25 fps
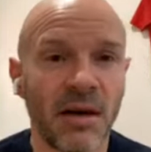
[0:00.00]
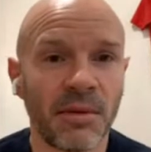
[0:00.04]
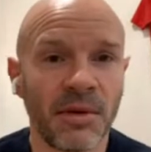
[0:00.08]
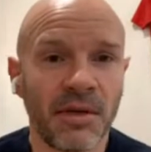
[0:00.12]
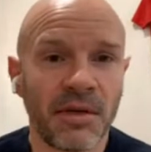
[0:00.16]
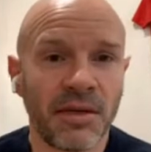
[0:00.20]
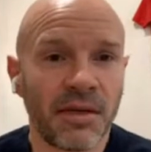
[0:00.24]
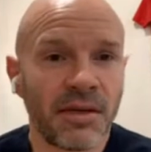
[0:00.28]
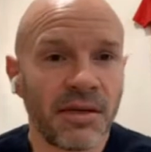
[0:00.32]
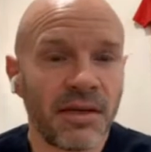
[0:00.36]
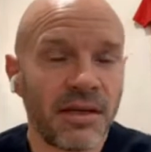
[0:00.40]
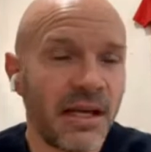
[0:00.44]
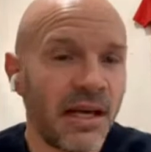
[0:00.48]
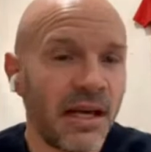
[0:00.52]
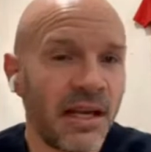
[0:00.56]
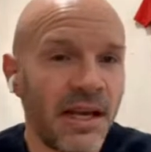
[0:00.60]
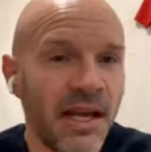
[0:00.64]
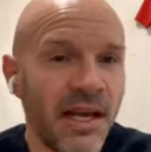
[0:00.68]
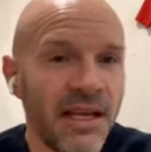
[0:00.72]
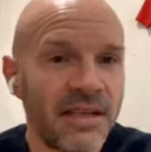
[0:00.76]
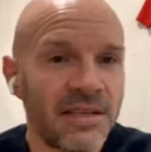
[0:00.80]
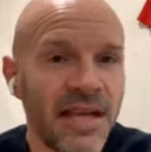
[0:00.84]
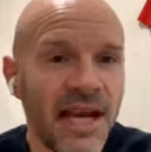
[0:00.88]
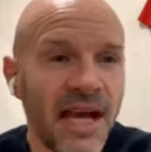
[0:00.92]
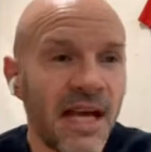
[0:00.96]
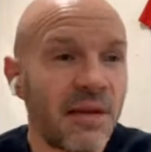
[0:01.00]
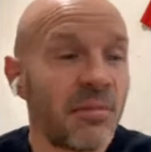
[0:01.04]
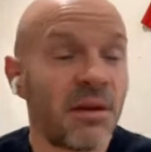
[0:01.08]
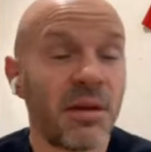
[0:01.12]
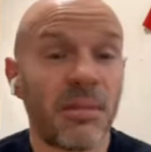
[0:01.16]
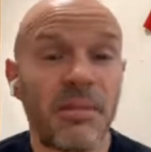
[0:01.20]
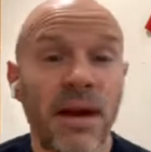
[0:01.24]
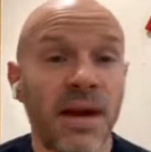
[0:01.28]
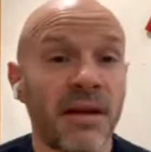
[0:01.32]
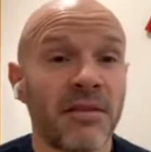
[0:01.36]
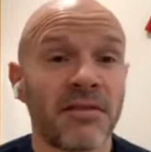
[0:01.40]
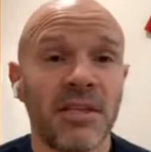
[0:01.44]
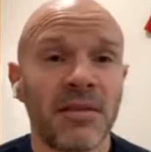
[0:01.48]
arm and hit his
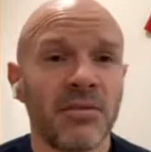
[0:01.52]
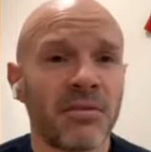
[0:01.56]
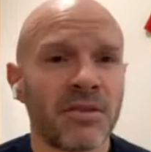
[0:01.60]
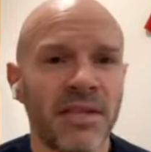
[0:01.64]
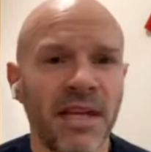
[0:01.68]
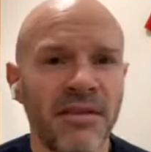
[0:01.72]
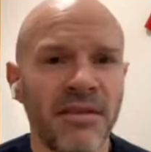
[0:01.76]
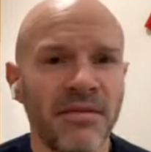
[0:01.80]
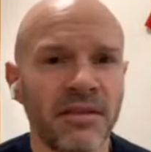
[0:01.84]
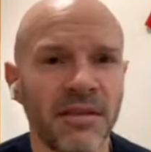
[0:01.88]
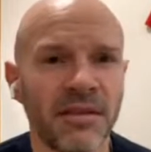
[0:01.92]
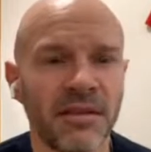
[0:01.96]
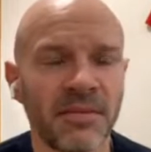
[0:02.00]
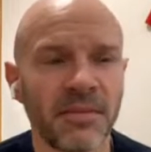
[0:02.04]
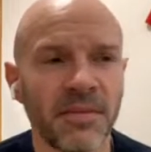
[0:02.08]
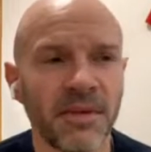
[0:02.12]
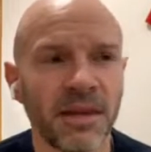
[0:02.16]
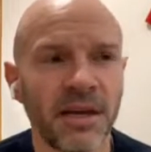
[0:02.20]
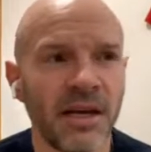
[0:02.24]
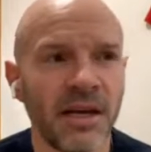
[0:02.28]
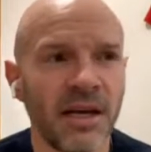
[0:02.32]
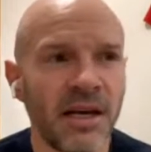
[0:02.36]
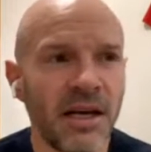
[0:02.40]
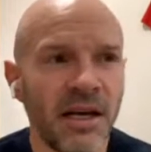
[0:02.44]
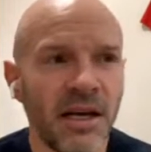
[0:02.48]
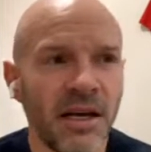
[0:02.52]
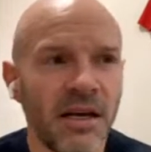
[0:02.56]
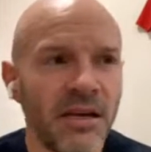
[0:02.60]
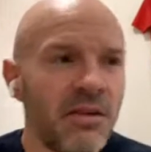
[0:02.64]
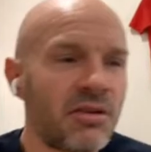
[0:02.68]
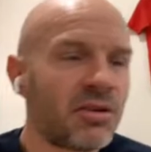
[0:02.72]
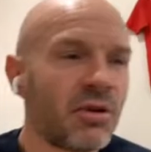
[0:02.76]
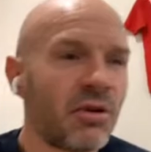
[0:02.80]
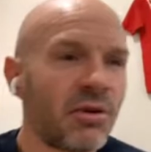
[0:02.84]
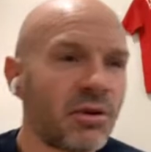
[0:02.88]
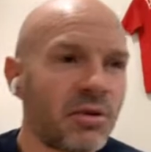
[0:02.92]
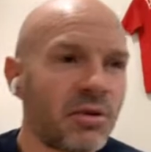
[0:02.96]
hand. But the penalty was given. You